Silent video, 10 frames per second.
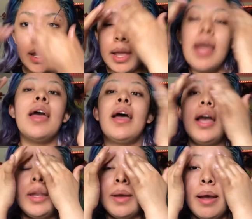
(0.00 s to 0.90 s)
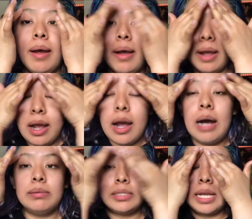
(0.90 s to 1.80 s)
and I
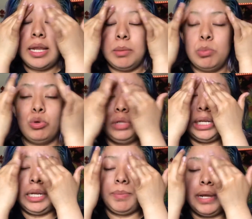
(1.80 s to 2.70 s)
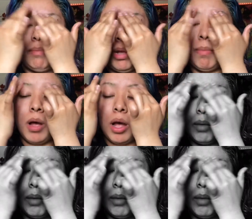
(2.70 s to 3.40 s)
was getting bullied by my mom.